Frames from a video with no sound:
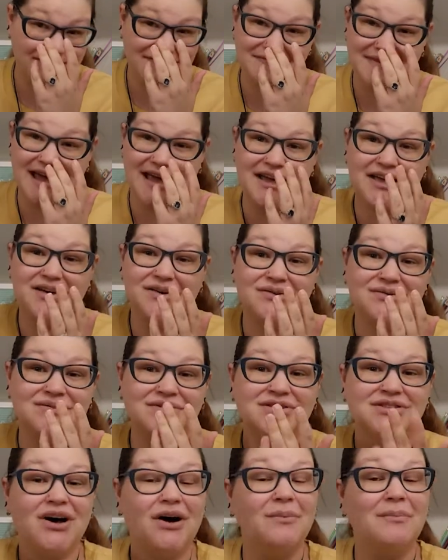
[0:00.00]
Thank you
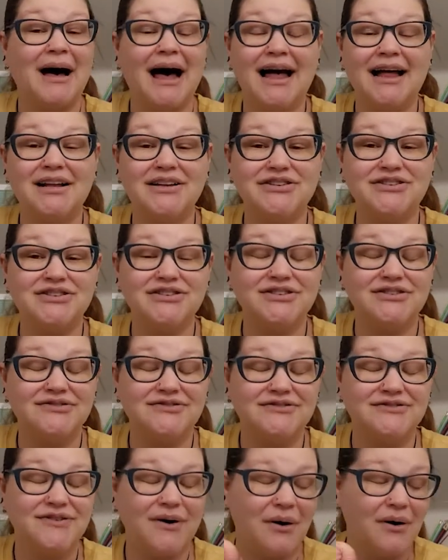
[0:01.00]
so much
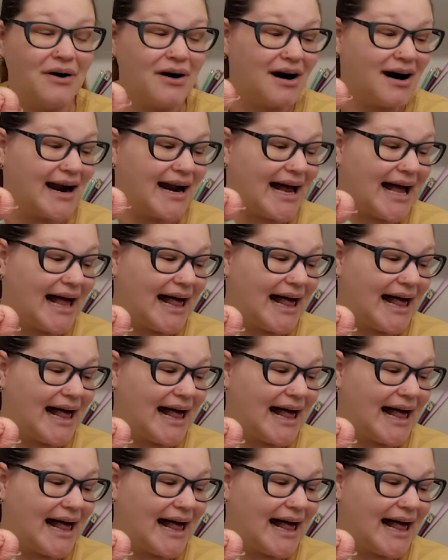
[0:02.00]
for